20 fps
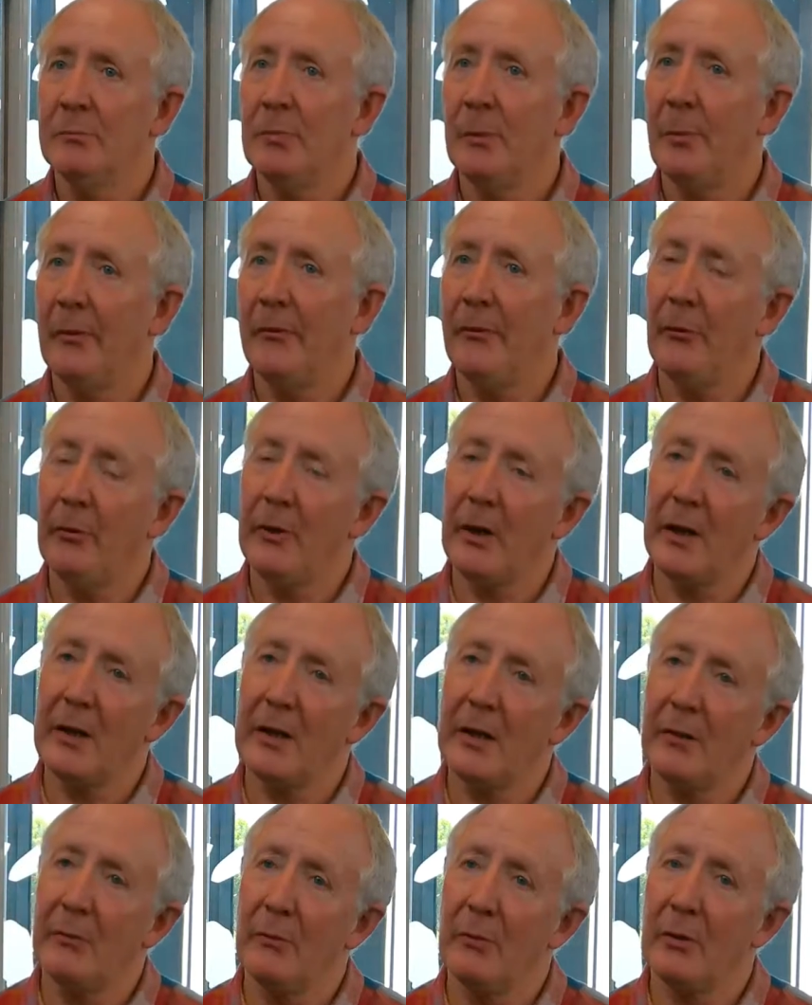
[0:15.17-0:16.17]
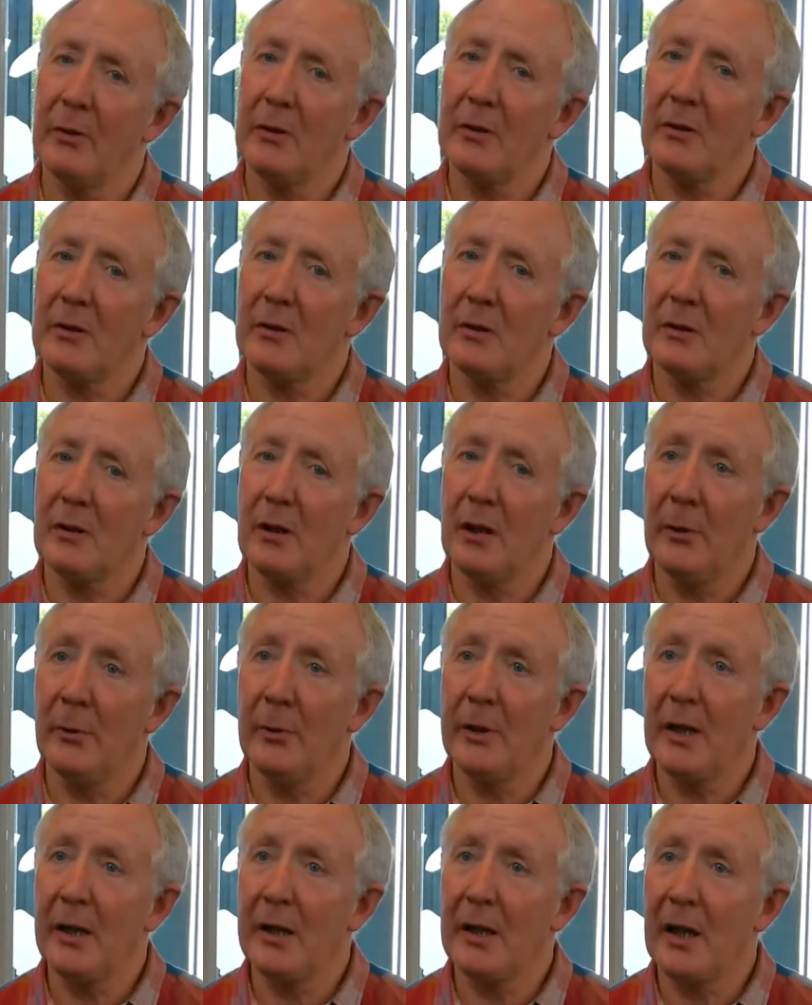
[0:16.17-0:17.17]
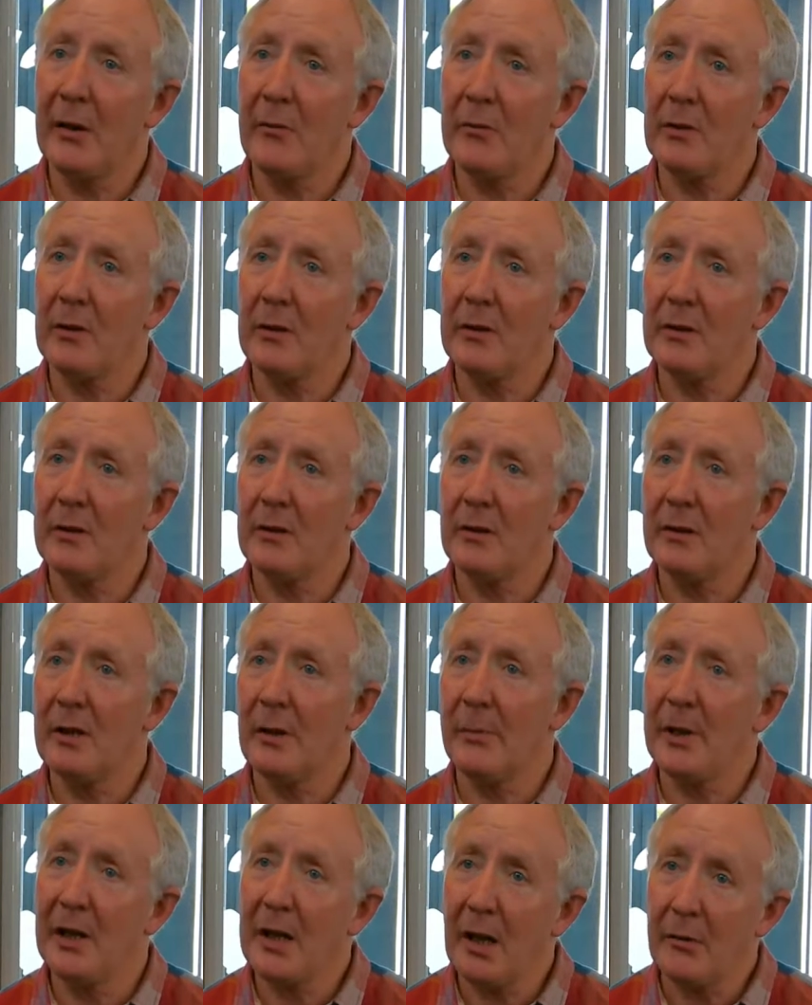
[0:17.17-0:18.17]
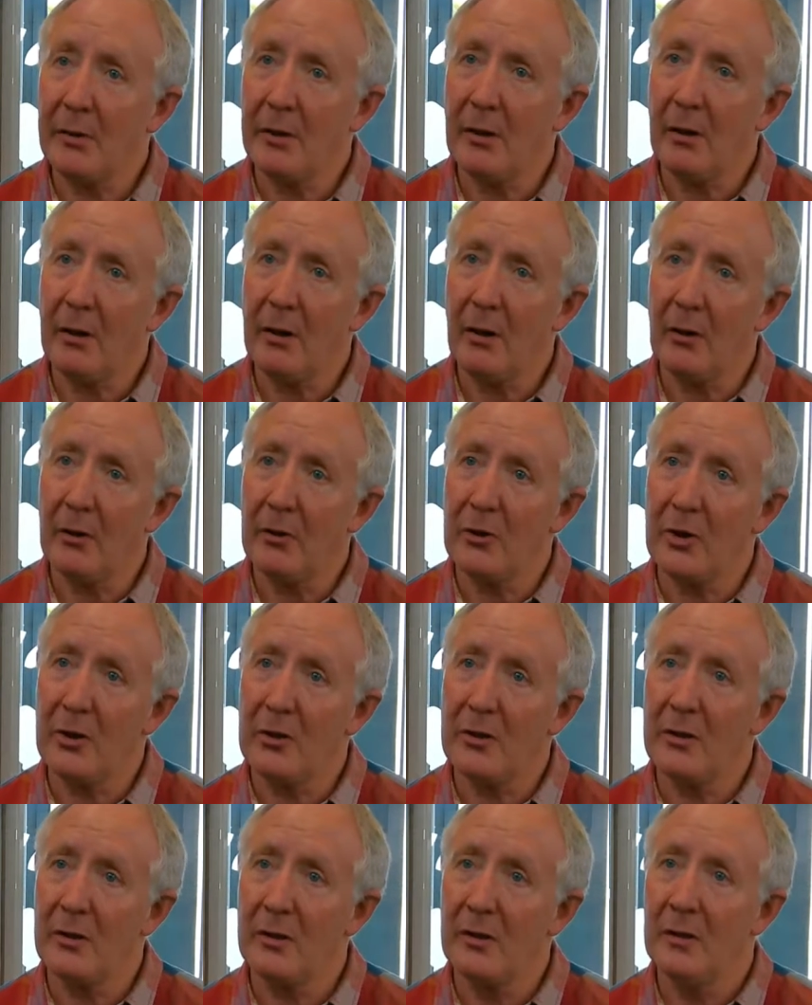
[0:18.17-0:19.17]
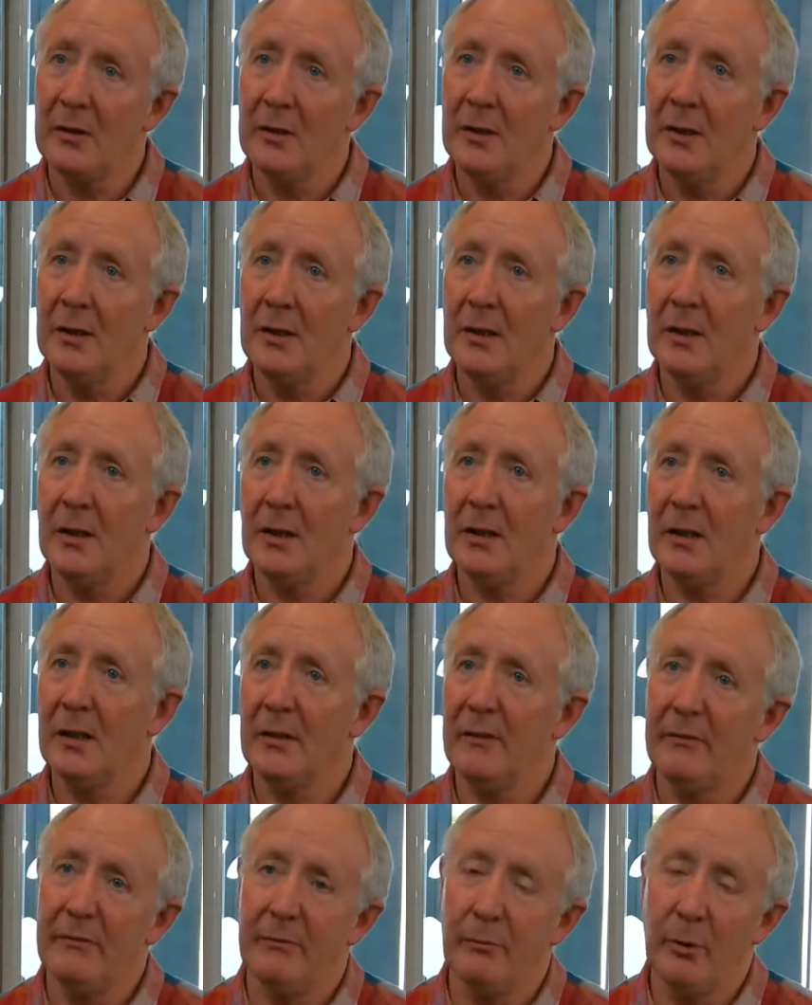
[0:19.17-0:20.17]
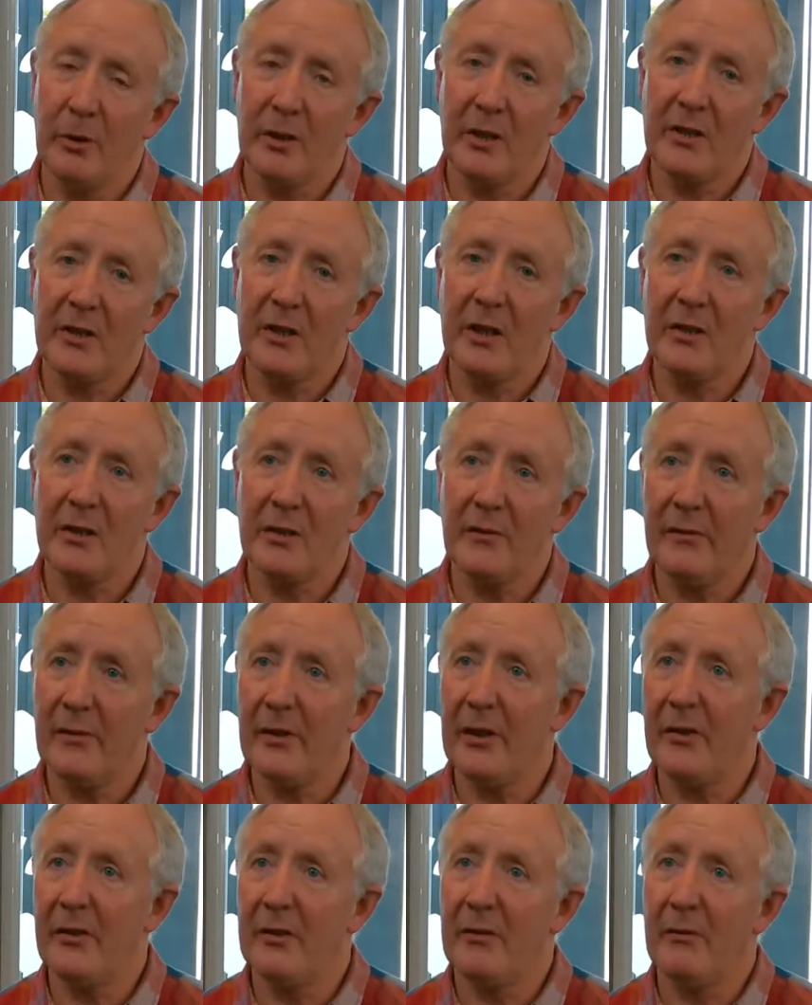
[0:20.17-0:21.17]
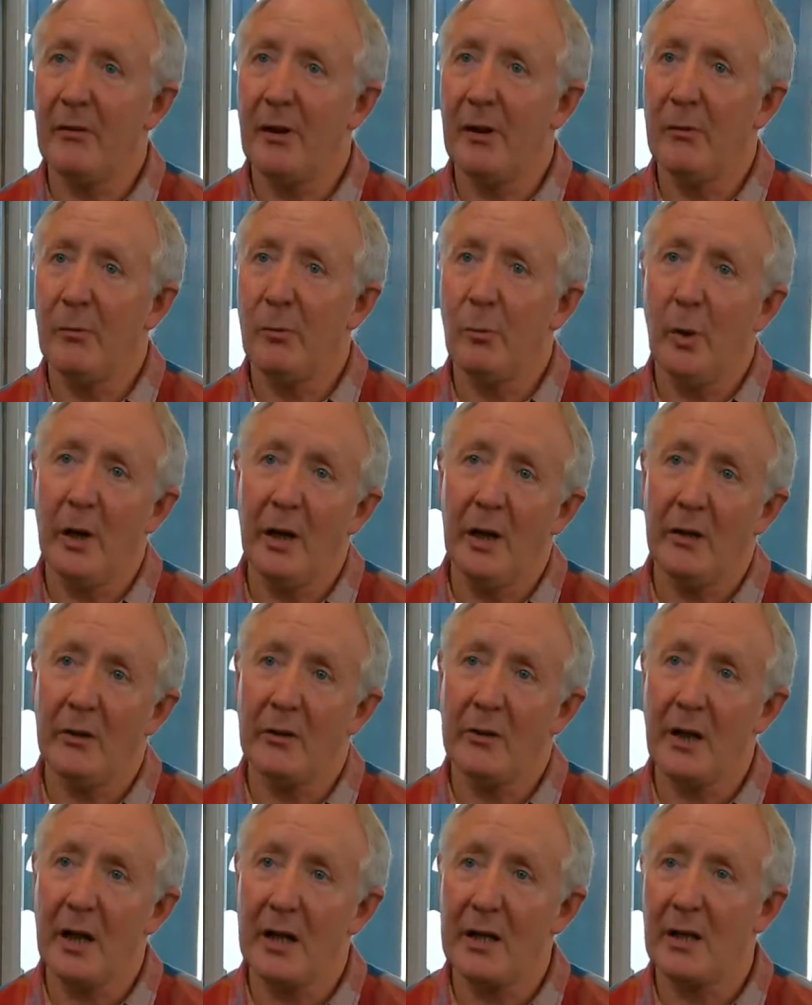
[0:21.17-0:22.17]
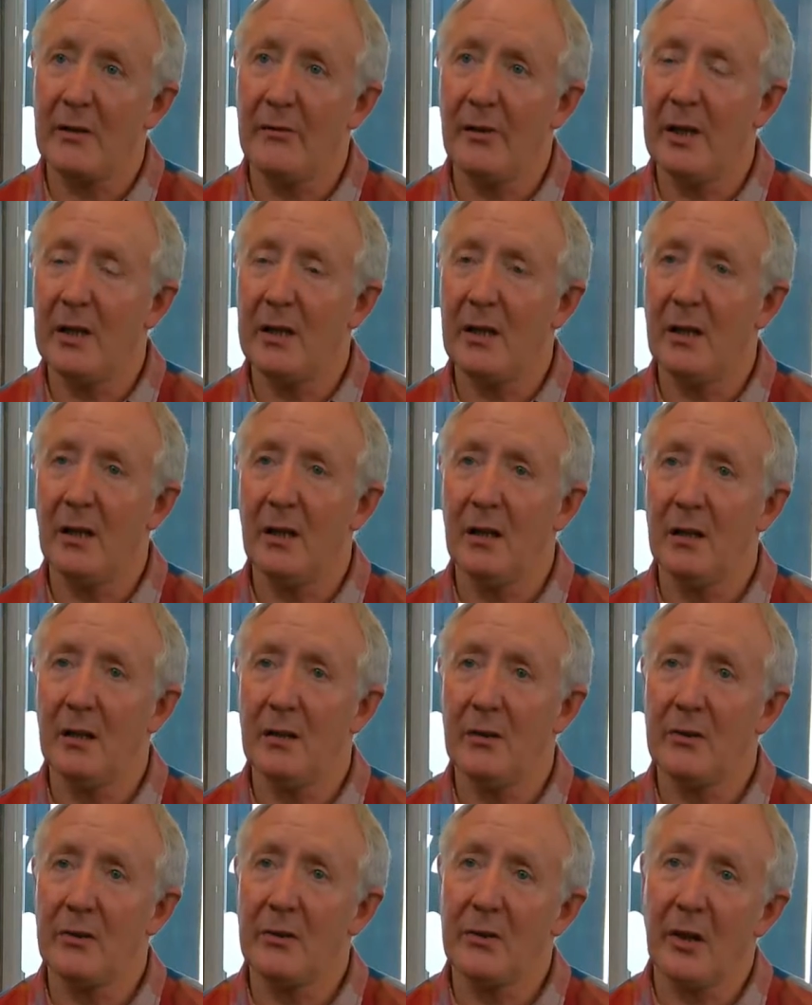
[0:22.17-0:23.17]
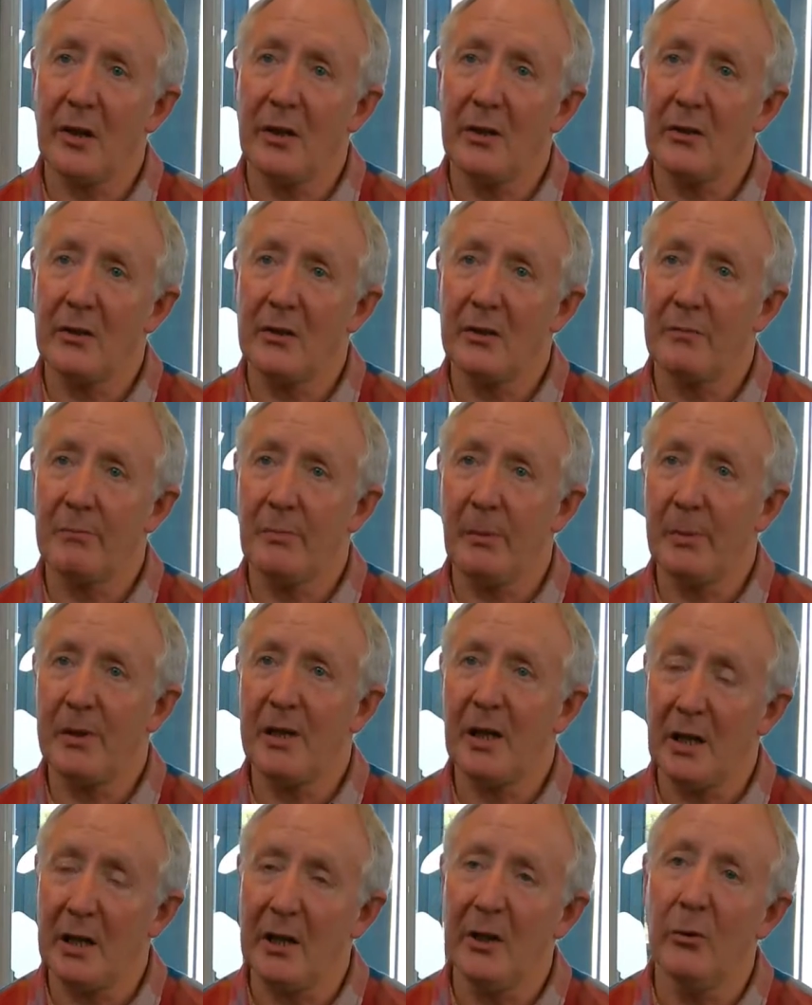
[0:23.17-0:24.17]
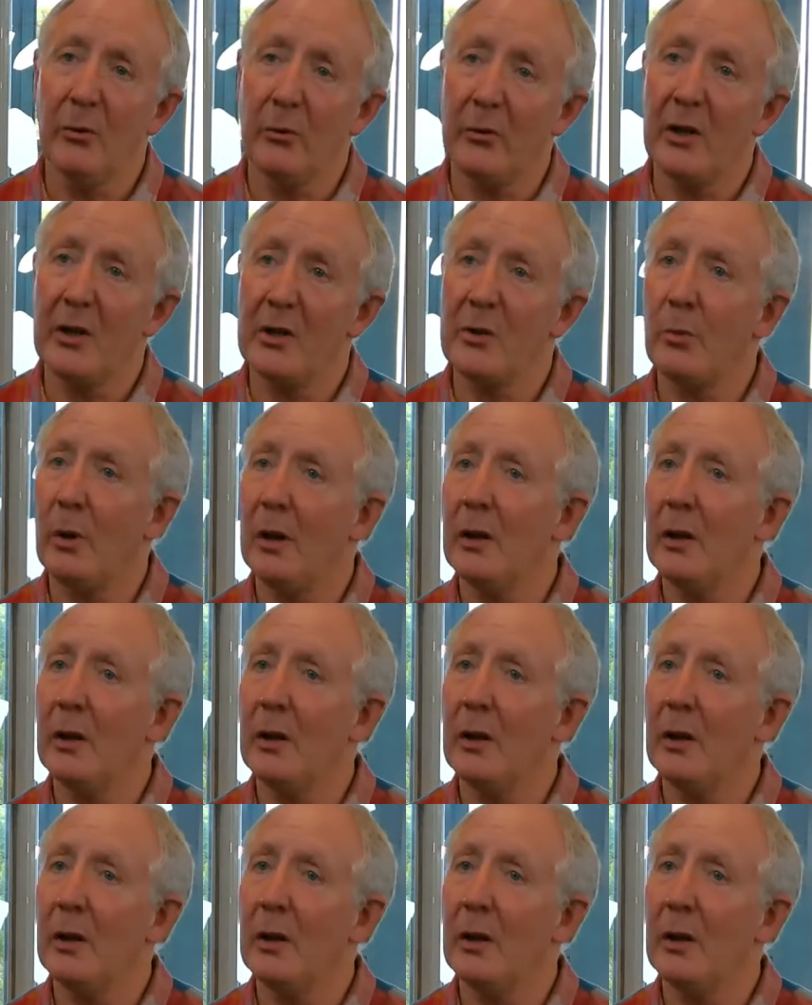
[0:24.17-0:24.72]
But before that, I worked at the County Council as the deputy county archaeologist, and I've worked extensively throughout Wales excavating sites, particularly in North East